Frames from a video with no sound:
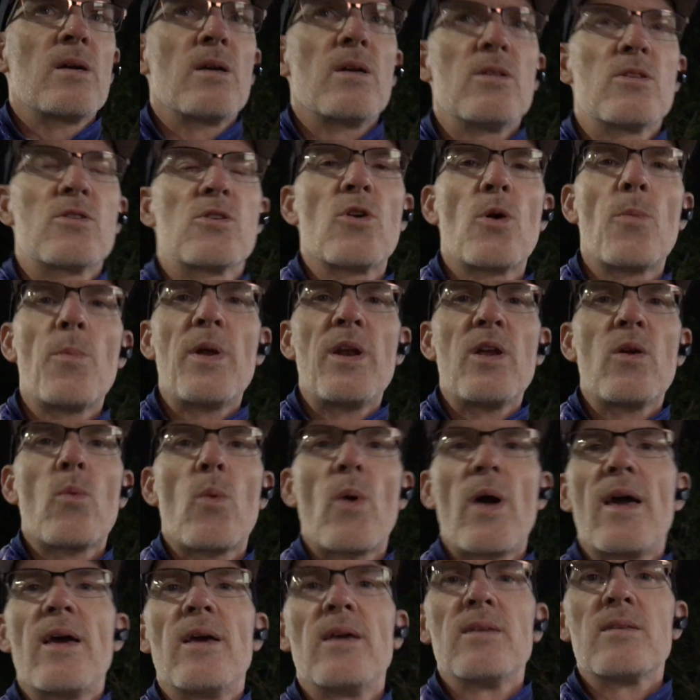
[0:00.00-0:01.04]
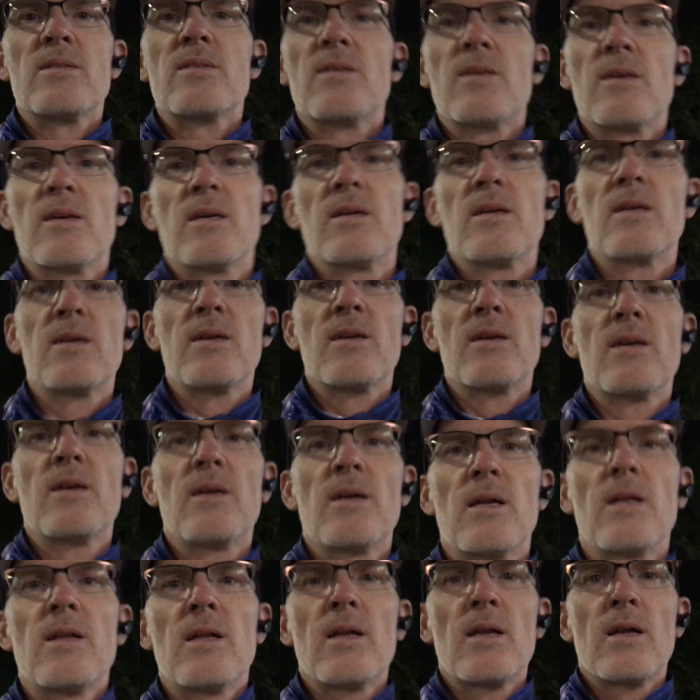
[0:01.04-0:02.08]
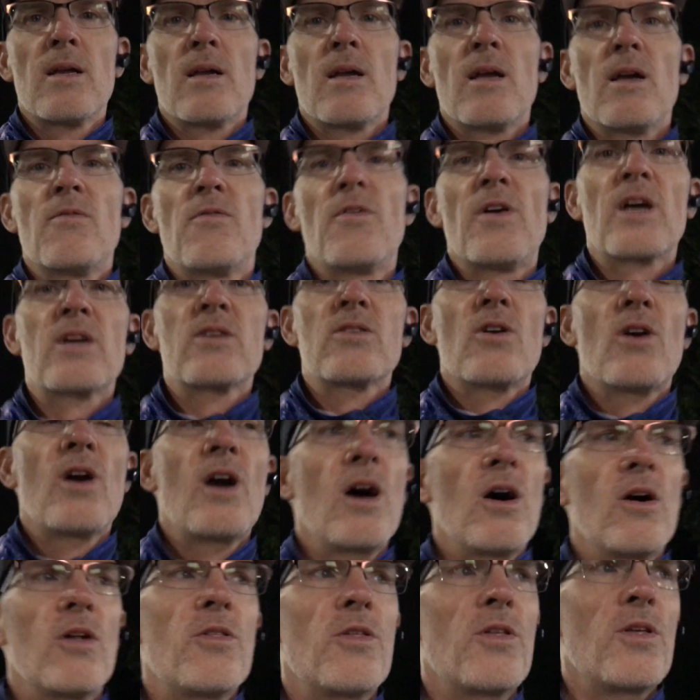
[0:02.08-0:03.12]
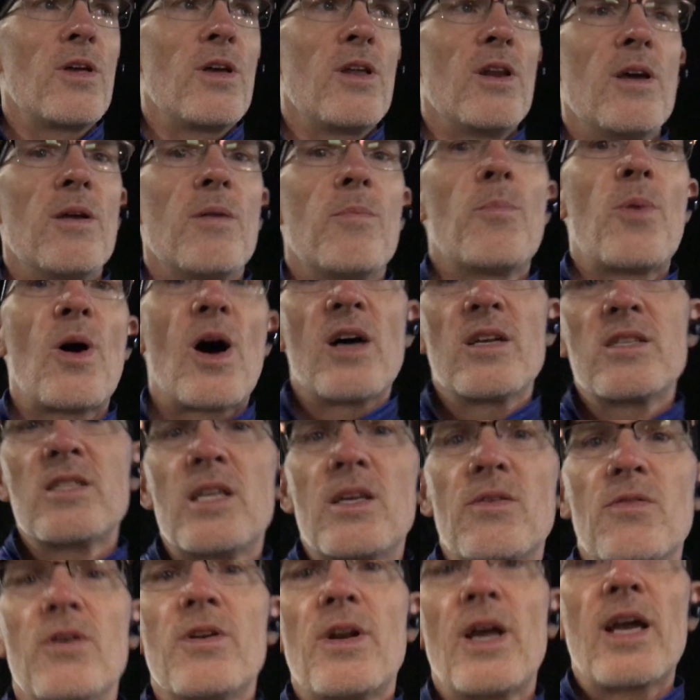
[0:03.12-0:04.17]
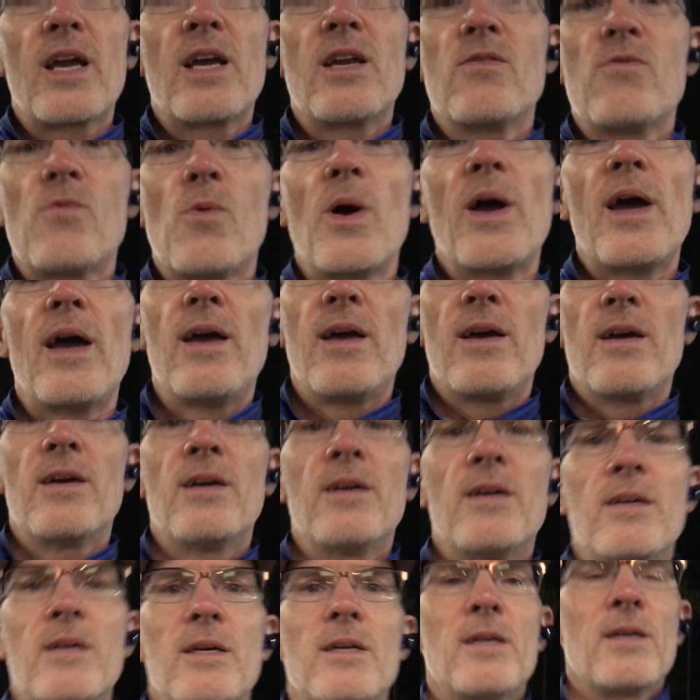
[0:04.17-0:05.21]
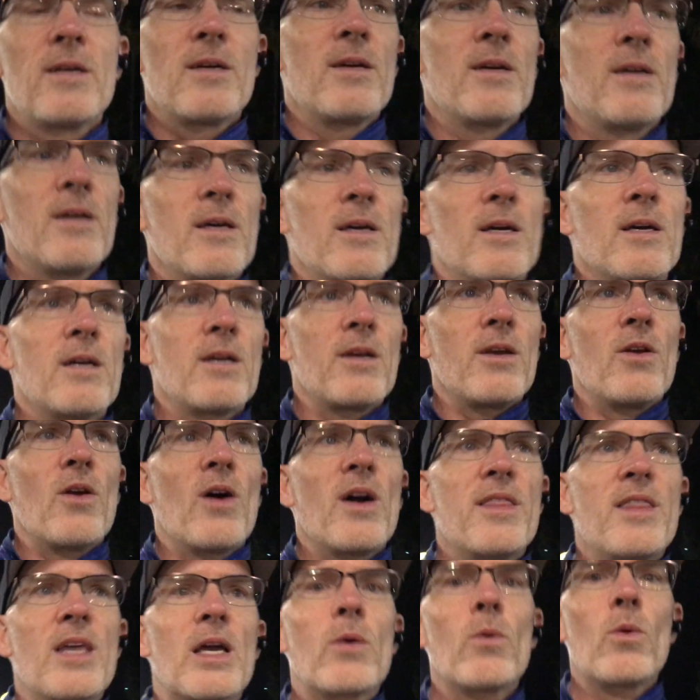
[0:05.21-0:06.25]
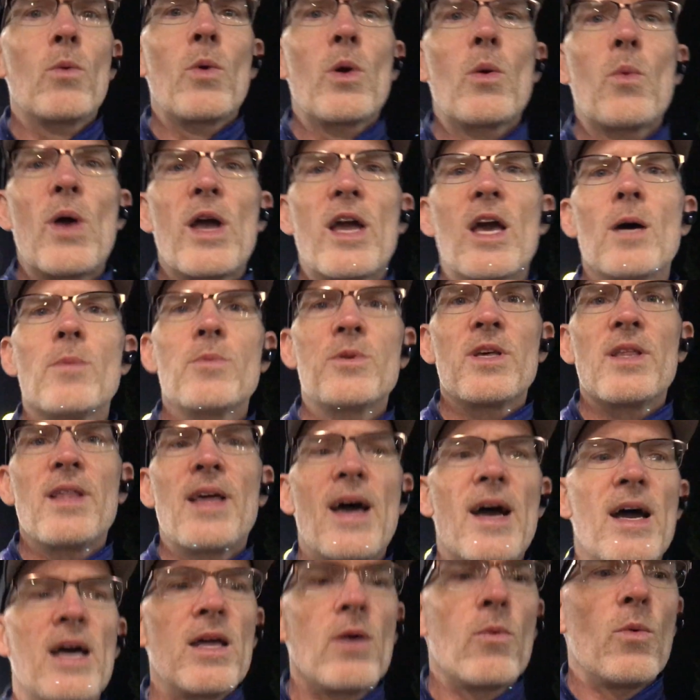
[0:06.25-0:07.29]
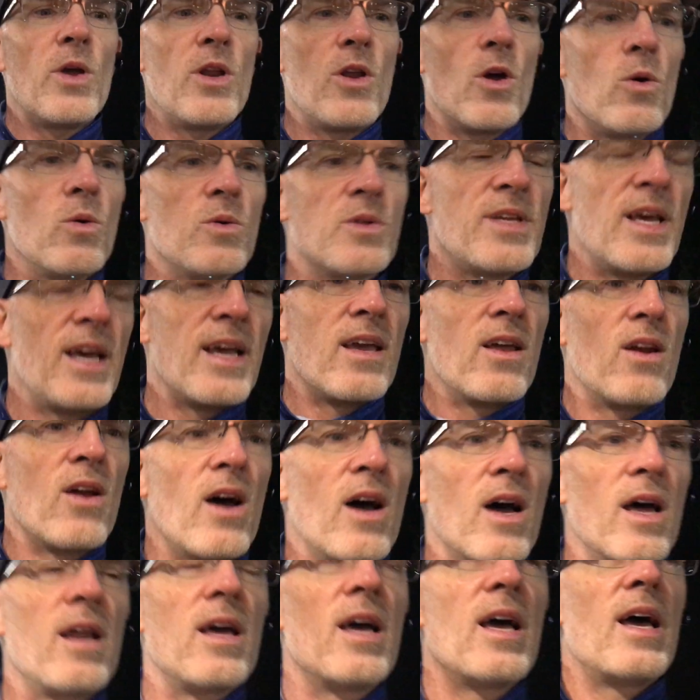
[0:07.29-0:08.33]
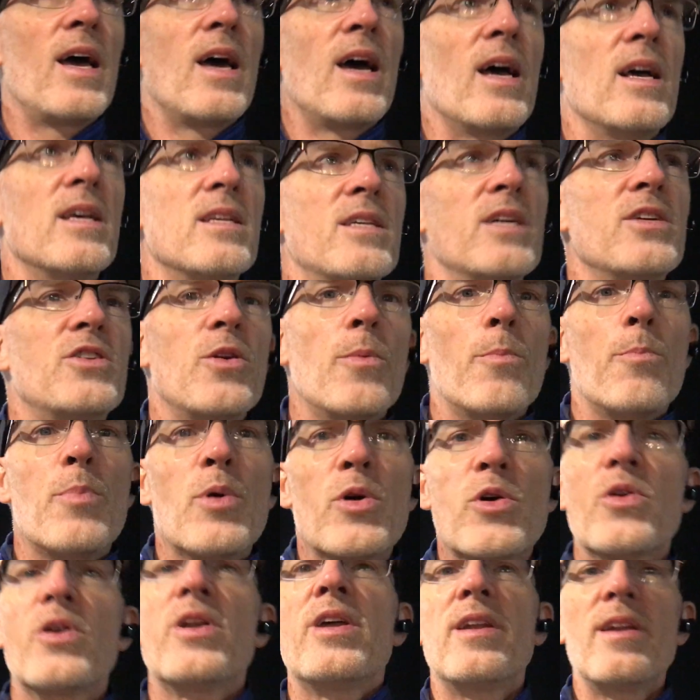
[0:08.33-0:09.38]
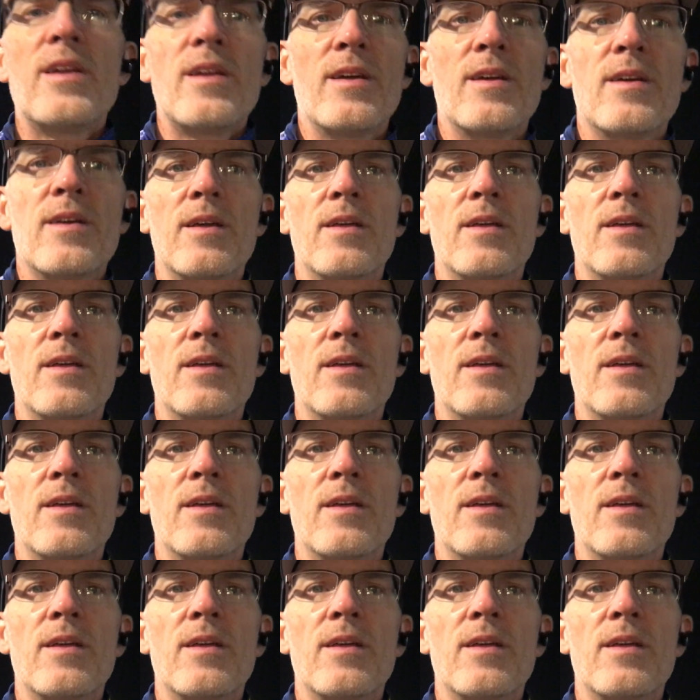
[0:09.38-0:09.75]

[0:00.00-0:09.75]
in so many ways affects our health in a positive or negative way. You know, I think when we wake up to that and we don't take it on as such a burden,